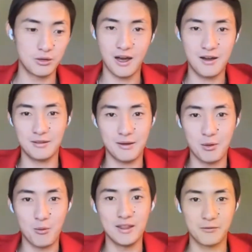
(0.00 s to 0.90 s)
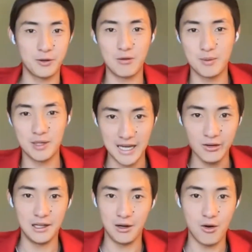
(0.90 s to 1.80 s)
number one, not freak everybody
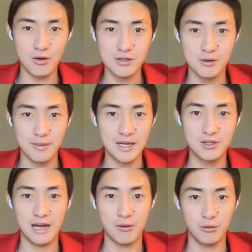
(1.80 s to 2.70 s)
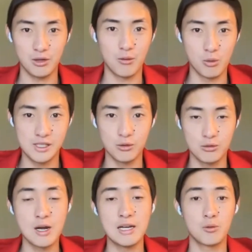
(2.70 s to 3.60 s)
out, and also make sure that we're
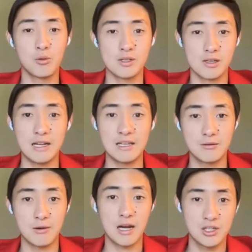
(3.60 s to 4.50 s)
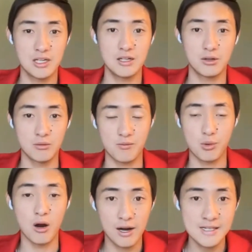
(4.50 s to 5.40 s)
still trending towards the right direction in
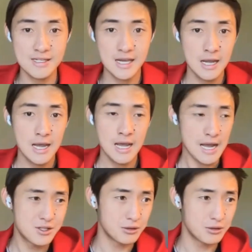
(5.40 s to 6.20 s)
terms of progress.